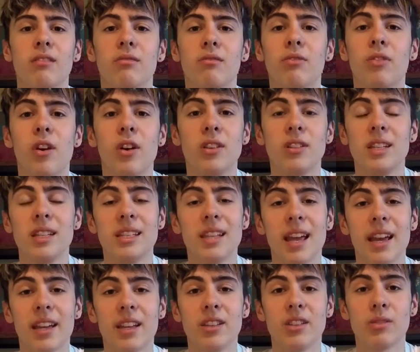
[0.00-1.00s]
30
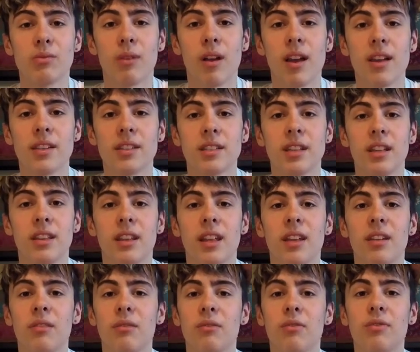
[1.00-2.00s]
seconds rest and
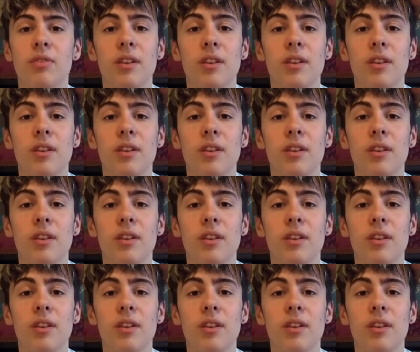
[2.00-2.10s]
then